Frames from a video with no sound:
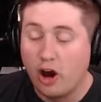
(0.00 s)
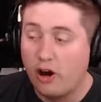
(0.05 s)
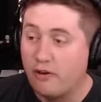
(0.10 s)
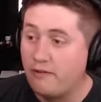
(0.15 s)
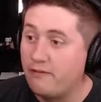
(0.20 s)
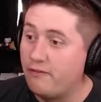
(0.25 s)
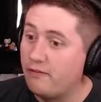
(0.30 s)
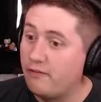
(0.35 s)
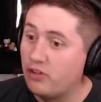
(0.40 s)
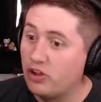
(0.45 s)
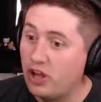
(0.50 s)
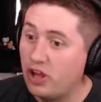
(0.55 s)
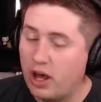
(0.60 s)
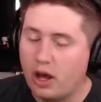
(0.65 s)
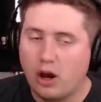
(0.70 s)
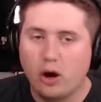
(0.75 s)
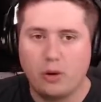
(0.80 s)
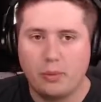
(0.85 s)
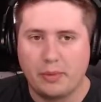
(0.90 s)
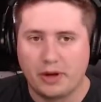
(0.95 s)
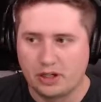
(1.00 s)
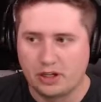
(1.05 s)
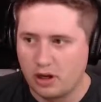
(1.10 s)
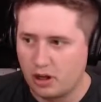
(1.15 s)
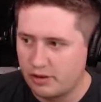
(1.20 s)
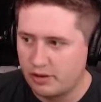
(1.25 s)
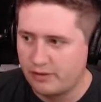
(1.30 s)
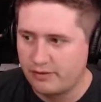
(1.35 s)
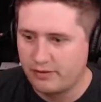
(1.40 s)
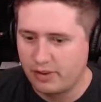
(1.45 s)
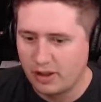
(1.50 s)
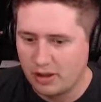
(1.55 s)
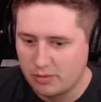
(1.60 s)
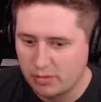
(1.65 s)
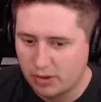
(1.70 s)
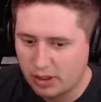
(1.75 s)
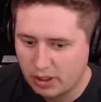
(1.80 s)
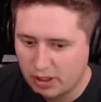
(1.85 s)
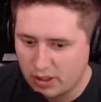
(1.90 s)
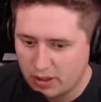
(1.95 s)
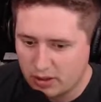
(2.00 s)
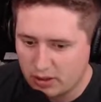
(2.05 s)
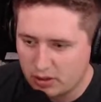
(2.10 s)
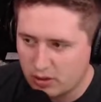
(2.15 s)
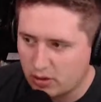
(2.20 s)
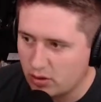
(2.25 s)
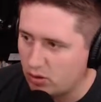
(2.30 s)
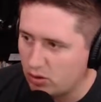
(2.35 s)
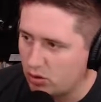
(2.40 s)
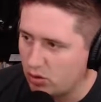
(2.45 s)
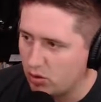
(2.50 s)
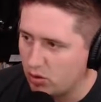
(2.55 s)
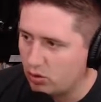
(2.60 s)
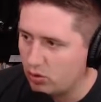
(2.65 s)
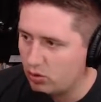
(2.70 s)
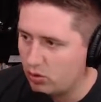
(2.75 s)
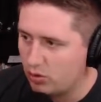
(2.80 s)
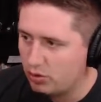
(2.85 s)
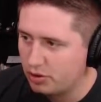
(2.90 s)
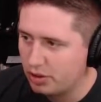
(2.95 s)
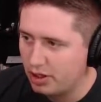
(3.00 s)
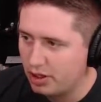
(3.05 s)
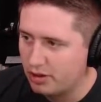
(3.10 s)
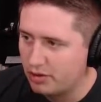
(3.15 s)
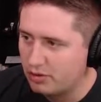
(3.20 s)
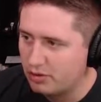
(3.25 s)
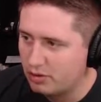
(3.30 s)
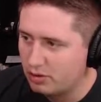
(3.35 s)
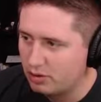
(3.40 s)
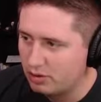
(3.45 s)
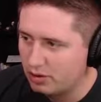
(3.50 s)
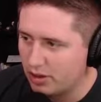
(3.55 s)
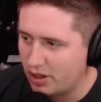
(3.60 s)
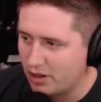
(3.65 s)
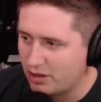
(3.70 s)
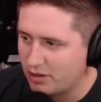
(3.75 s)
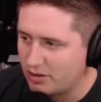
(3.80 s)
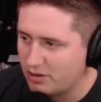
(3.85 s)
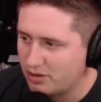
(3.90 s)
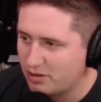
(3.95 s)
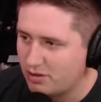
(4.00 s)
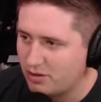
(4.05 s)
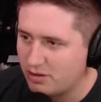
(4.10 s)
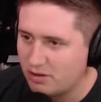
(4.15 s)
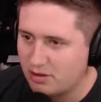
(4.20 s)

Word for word: The fl- Oh my god, the flame plate. Oh, hold on, hold on.